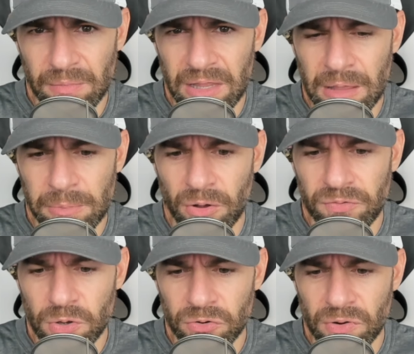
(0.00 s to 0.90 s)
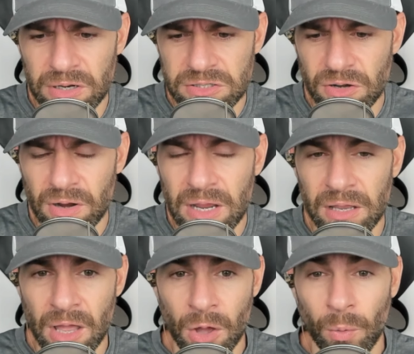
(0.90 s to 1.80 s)
Let me know if you agree or
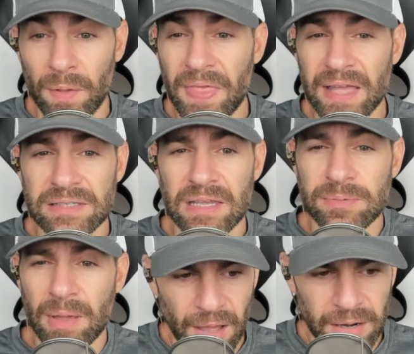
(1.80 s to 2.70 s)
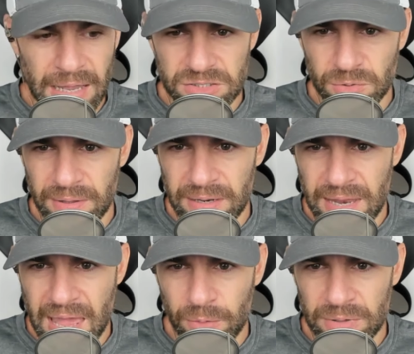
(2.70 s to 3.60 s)
disagree with that sentiment. Next story of the
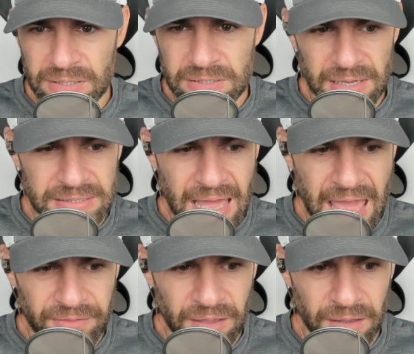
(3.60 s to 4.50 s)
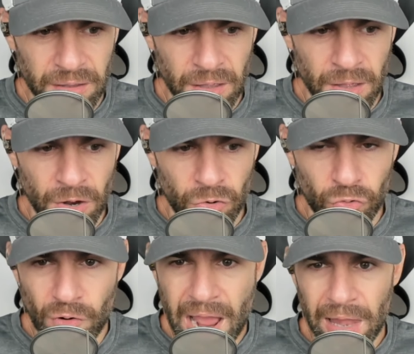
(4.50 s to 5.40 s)
day, we discussed the halving
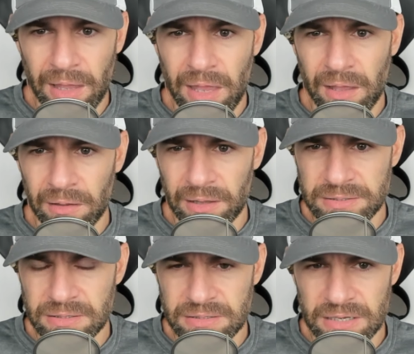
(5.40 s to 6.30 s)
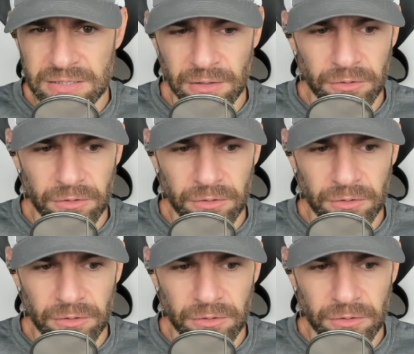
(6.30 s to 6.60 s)
rally. Let's discuss a little